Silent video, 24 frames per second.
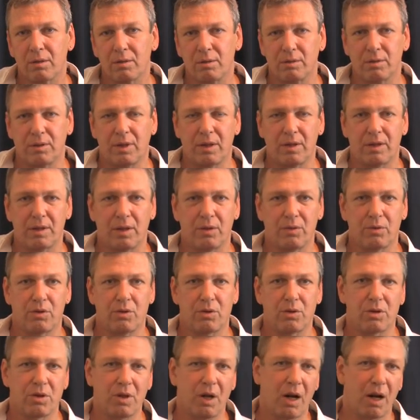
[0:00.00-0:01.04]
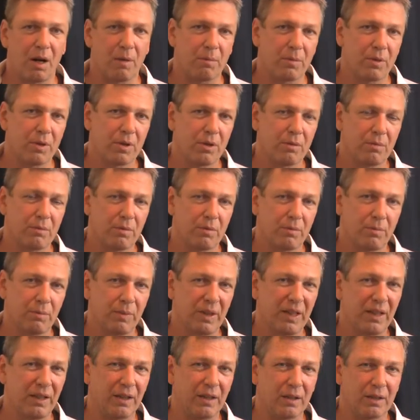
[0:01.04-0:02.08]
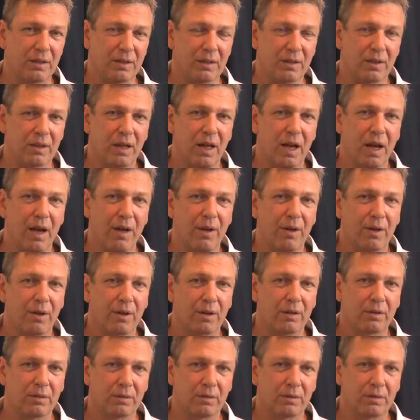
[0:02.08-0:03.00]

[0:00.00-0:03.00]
Ooh, that sounds sharp, meaning it's a little higher.